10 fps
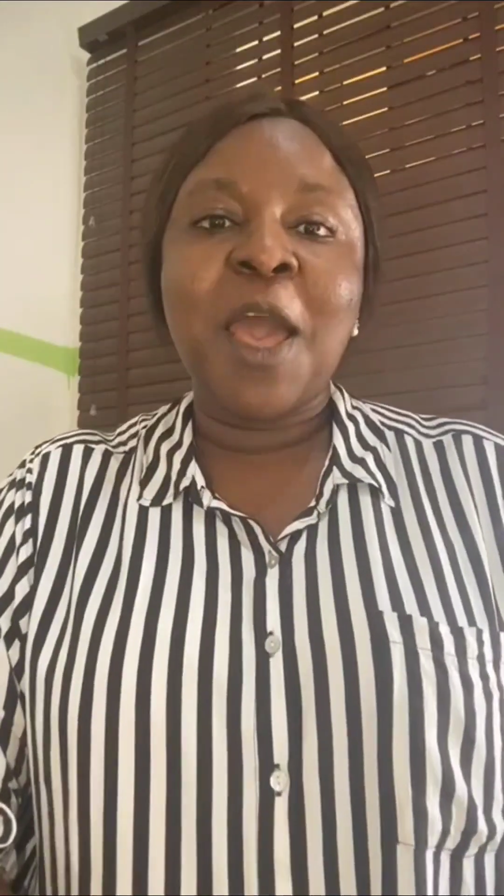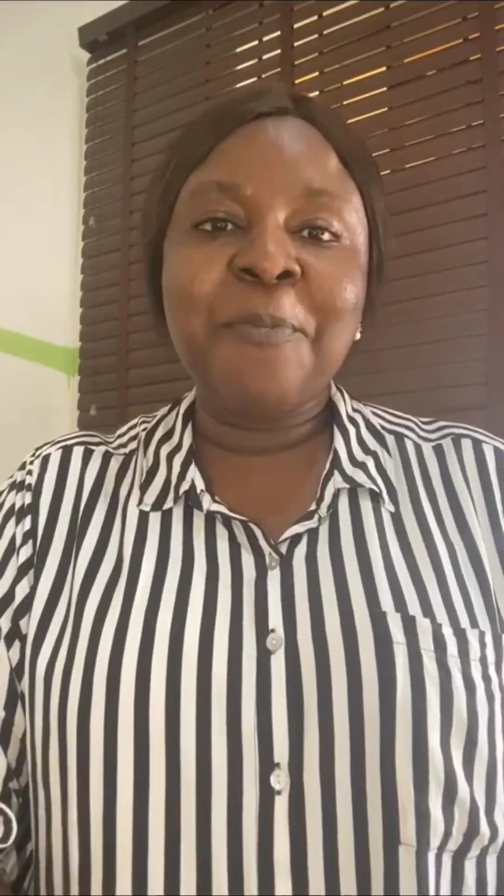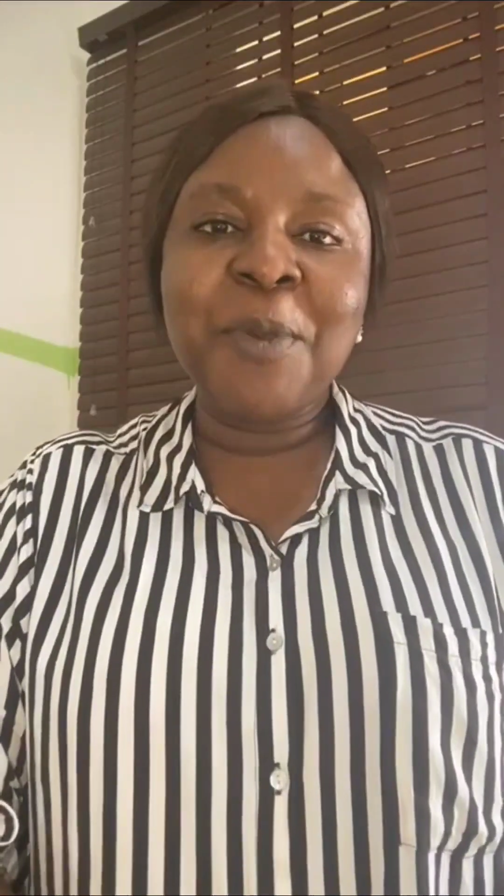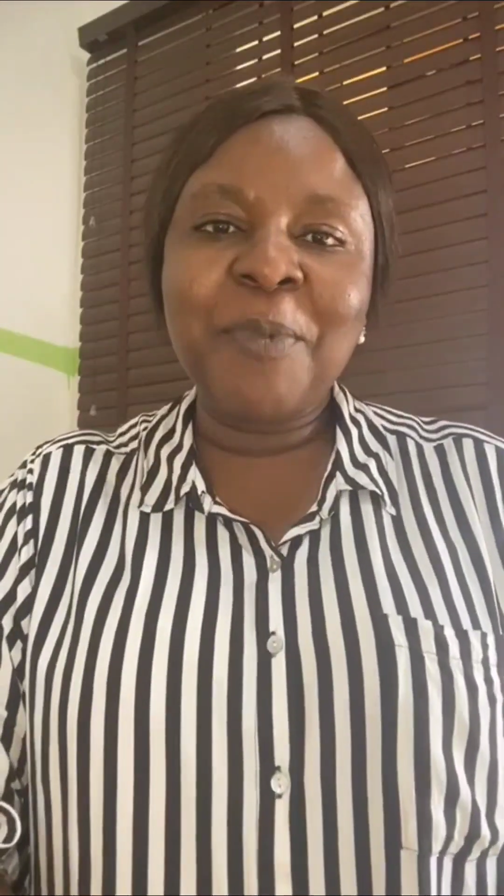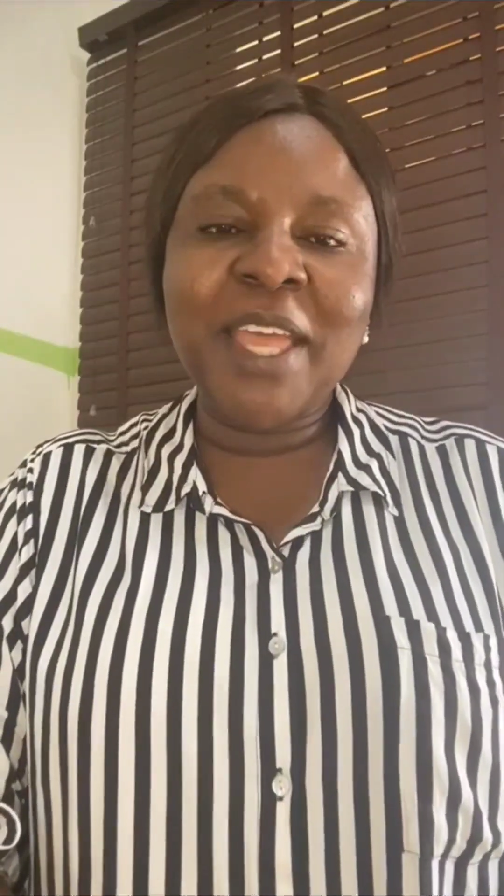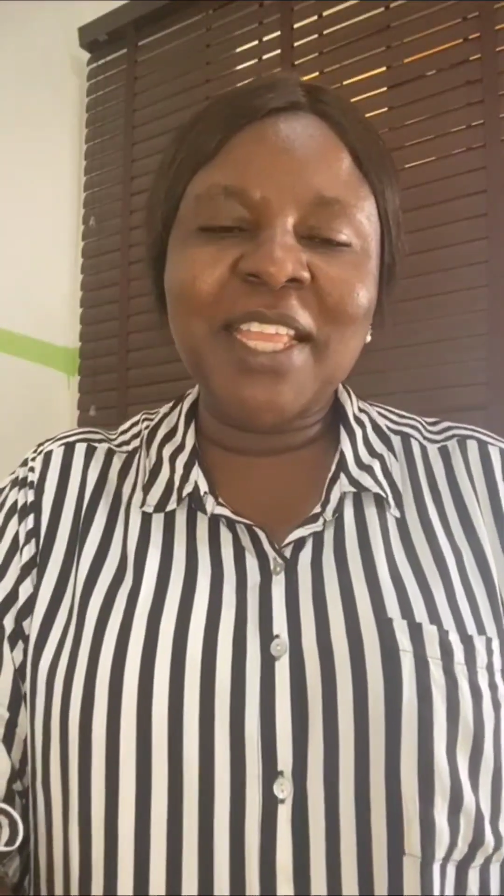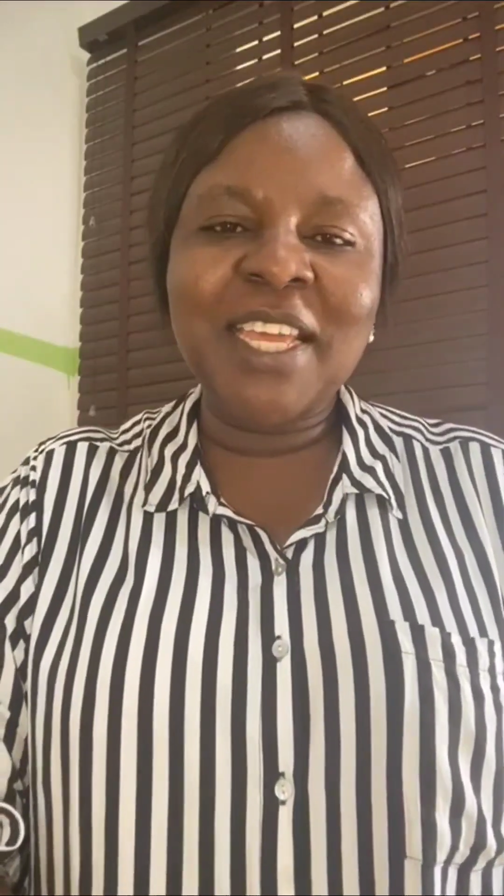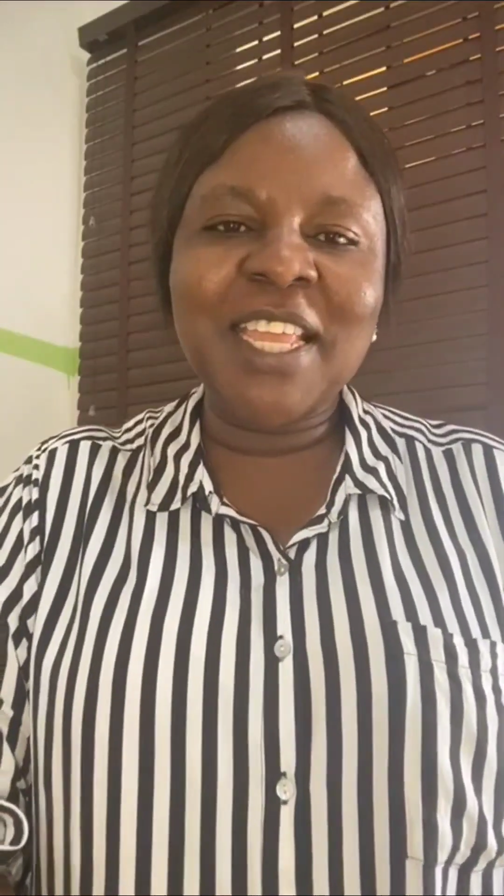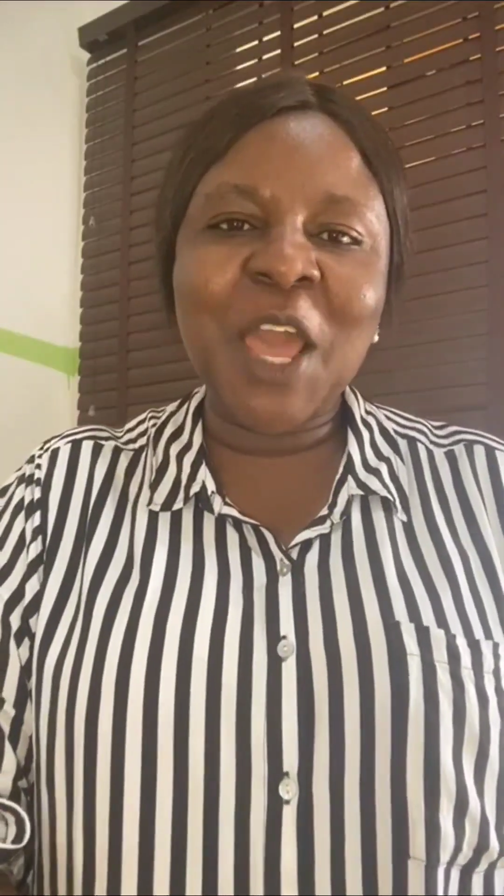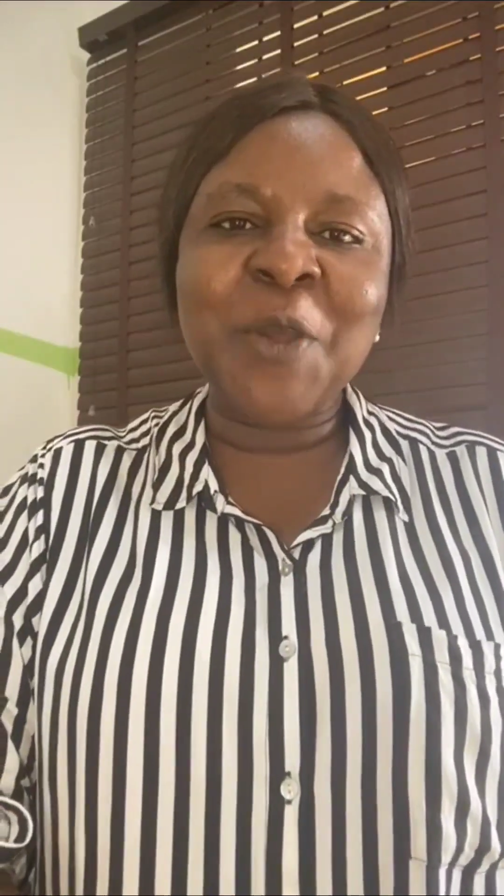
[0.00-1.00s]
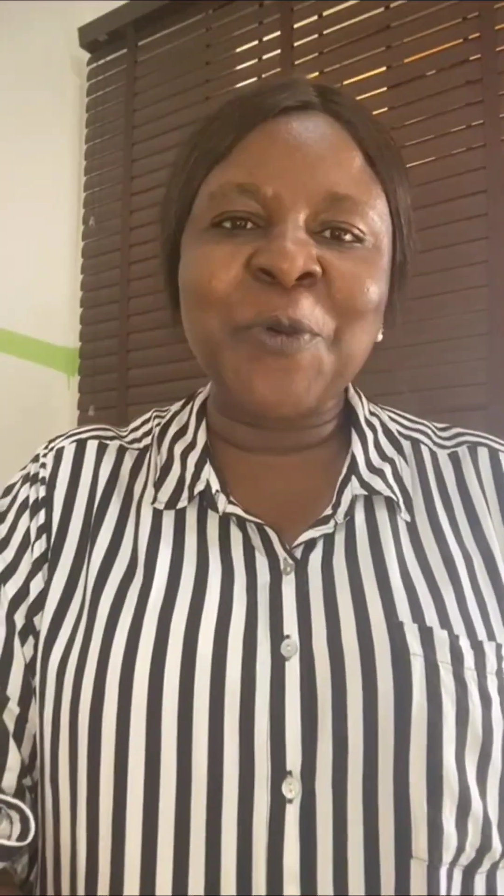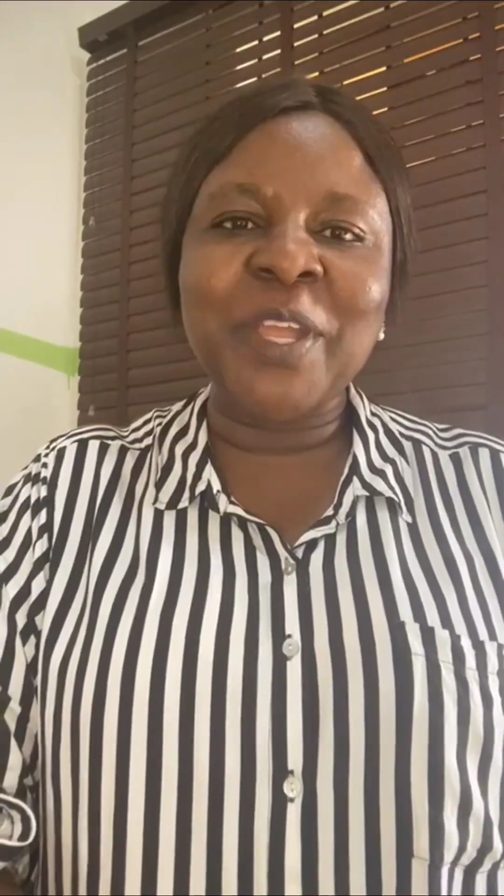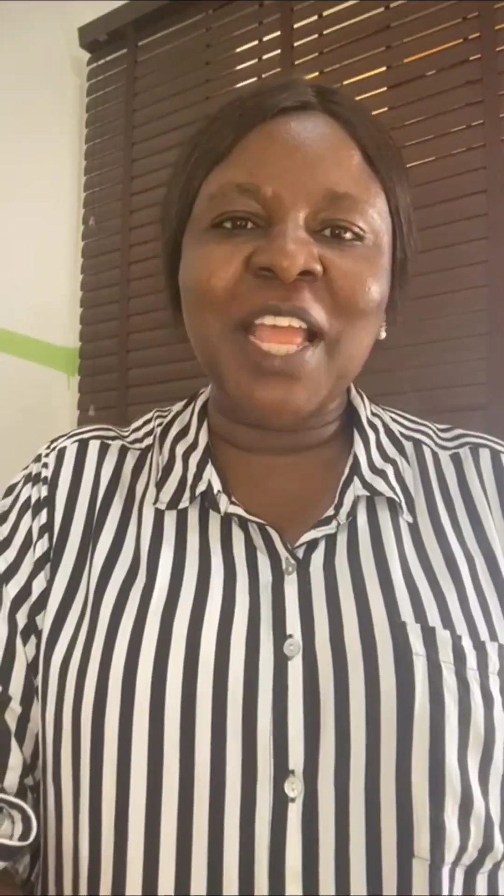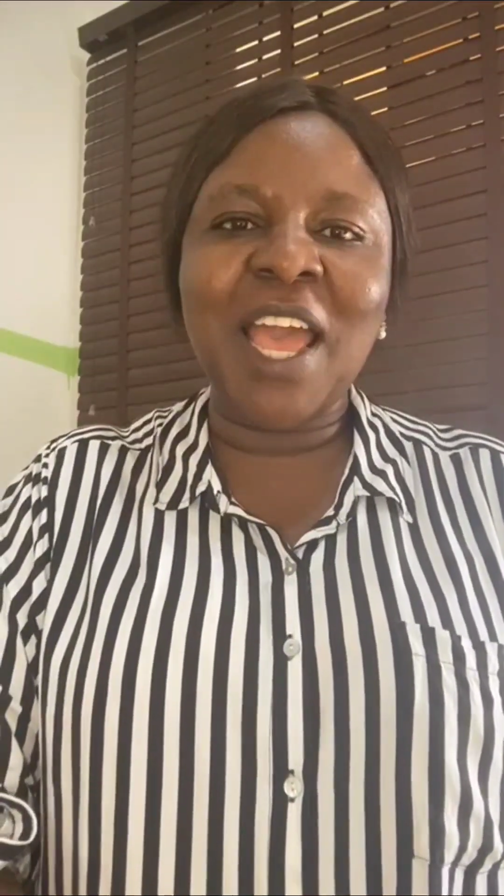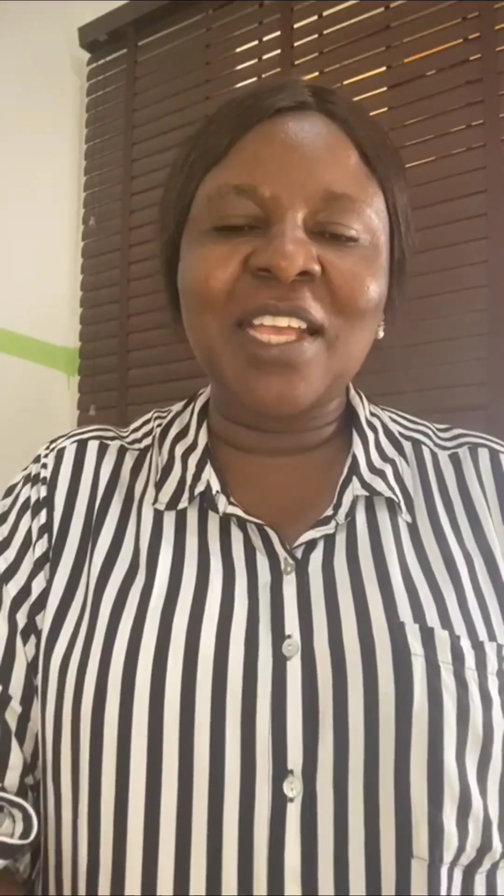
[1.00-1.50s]
Happy birthday, dear
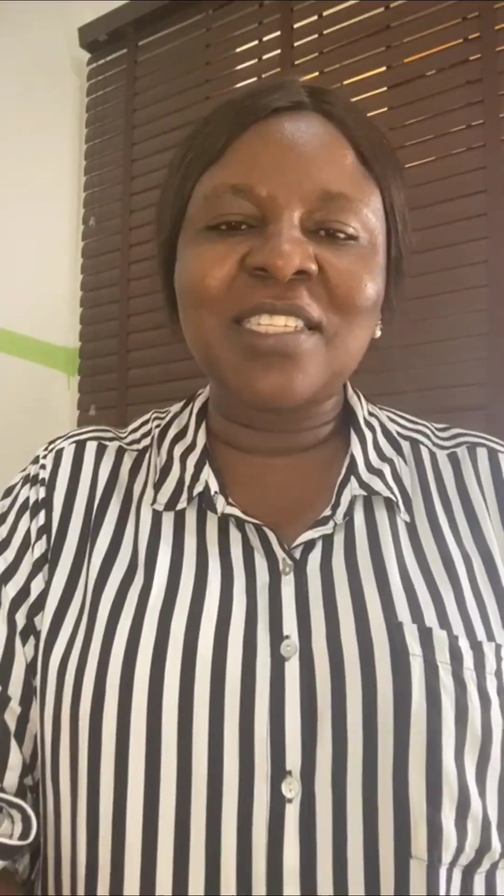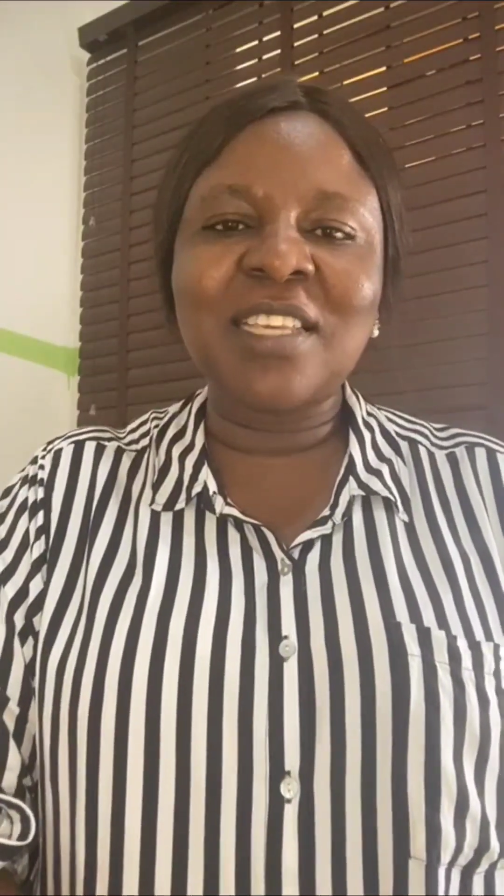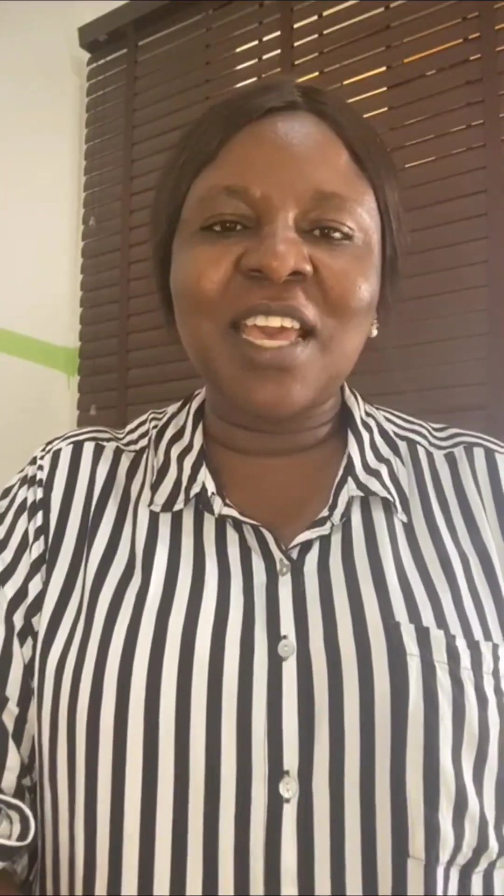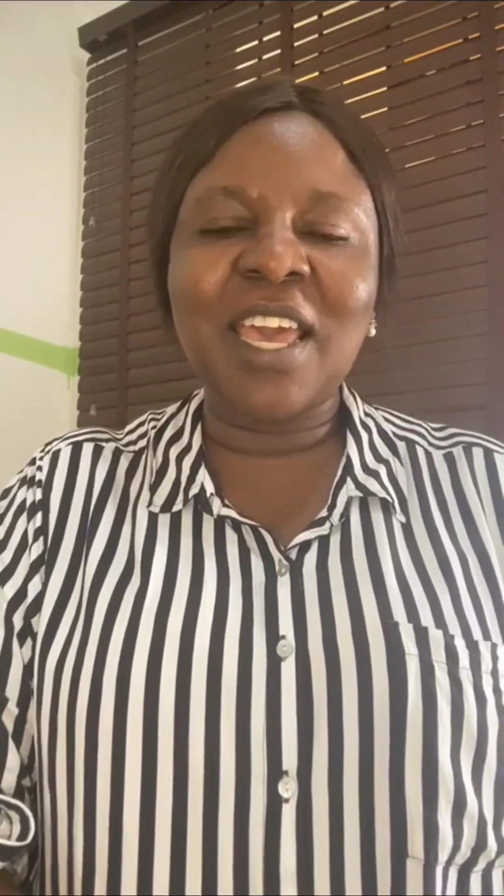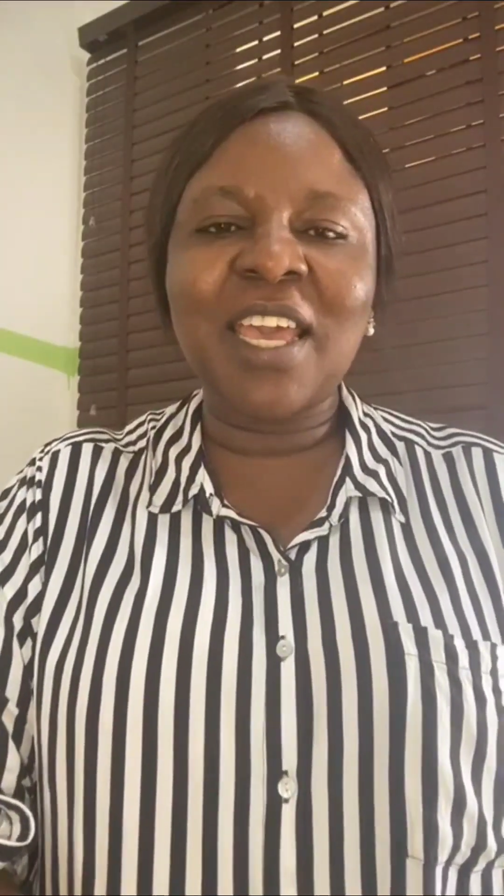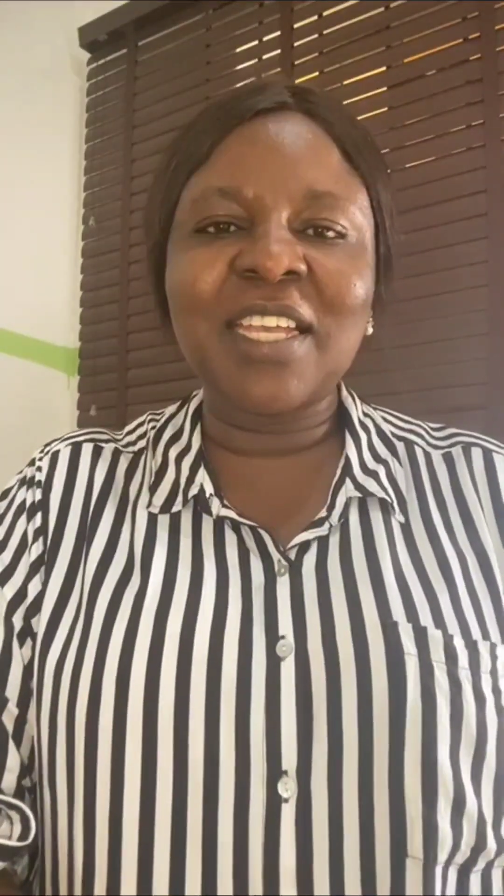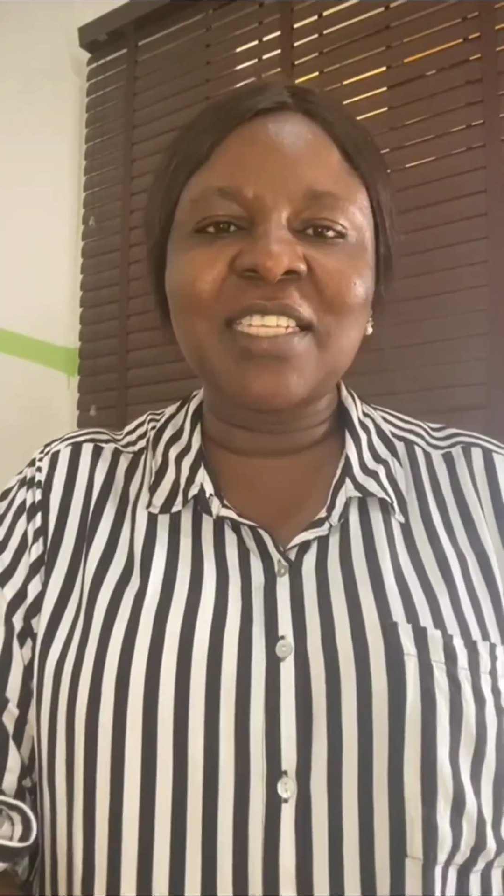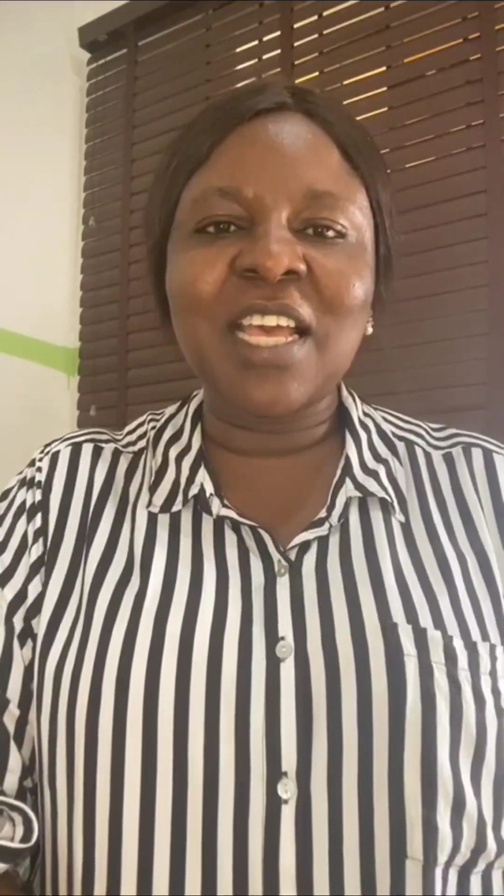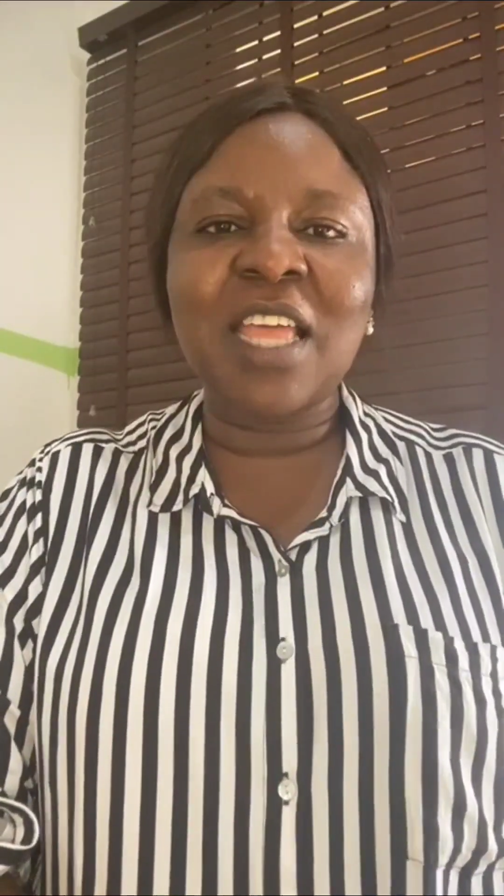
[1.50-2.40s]
Queen Isaac.